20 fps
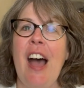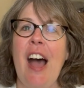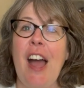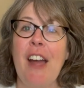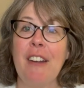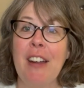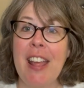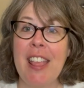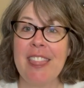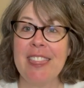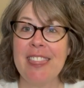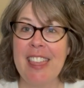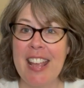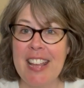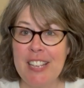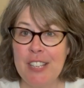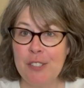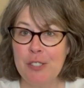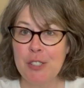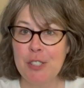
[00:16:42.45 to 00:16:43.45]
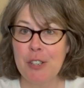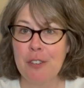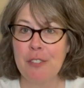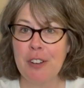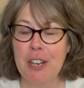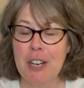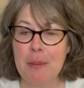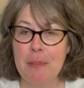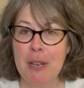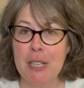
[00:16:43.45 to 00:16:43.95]
All right, thank you so
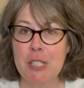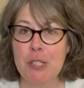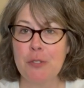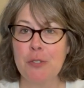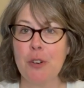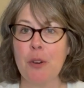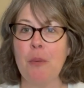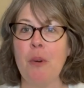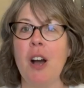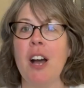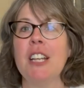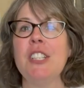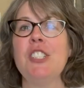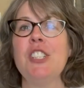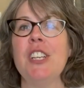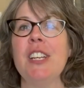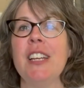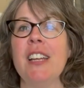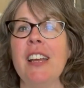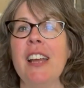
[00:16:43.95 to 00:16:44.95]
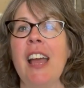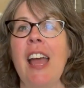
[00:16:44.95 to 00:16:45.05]
very much for watching.